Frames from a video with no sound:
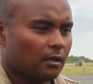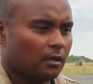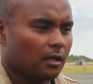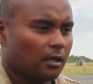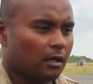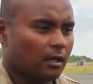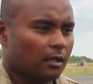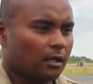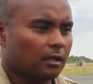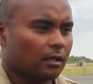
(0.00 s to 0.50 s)

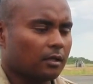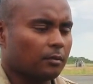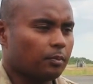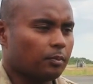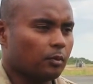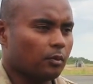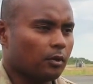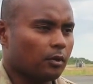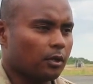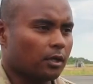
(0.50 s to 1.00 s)
I got
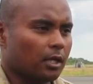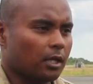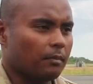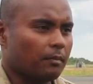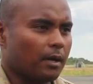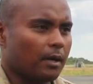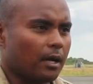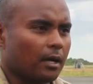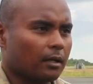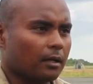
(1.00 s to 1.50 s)
deployed,
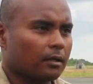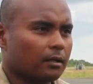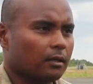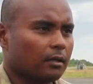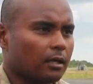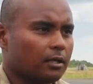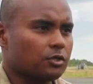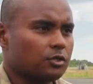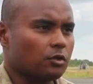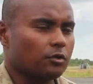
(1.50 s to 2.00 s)
came back.
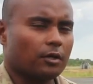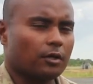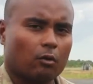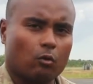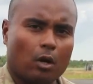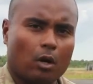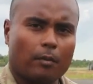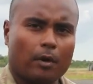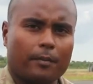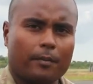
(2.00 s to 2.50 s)
I joined the
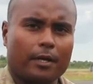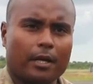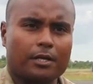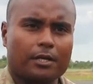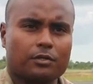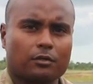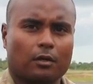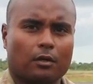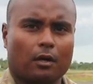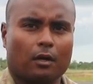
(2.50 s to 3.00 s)
Guam Army
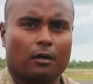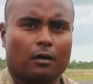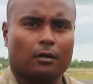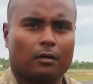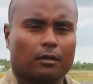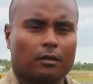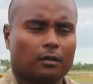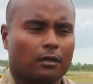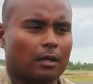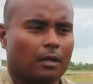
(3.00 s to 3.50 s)
National Guard.
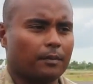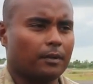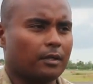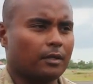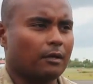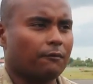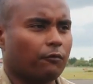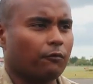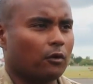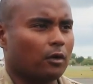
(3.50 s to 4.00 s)
I've
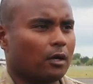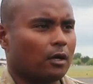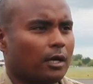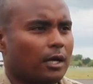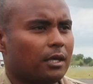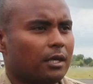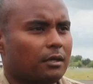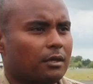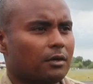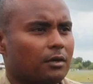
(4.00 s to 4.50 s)
been there for
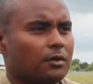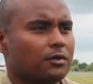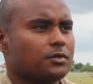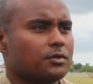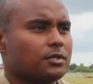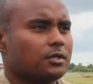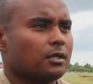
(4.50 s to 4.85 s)
8 years.